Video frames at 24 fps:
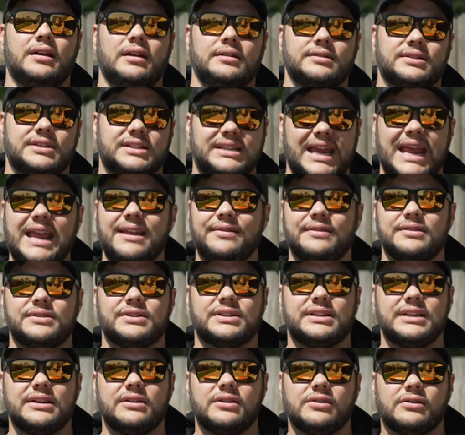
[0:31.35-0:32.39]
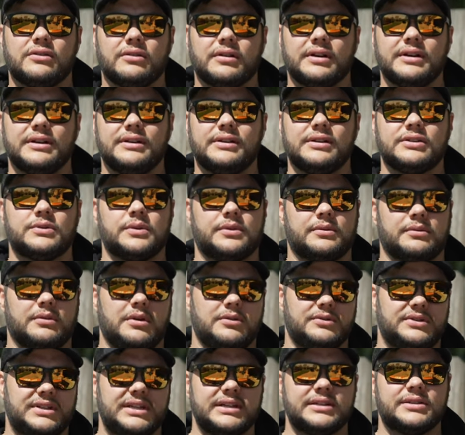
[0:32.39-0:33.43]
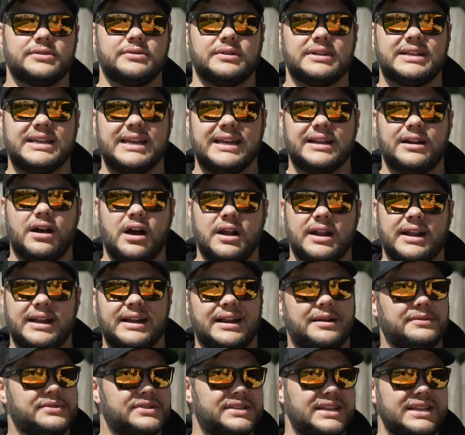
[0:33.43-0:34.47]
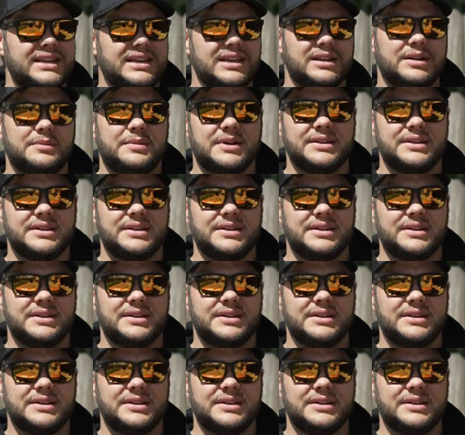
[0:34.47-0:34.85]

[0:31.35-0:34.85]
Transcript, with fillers: stainless steel grills with a rotisserie kit on it, and I was thinking to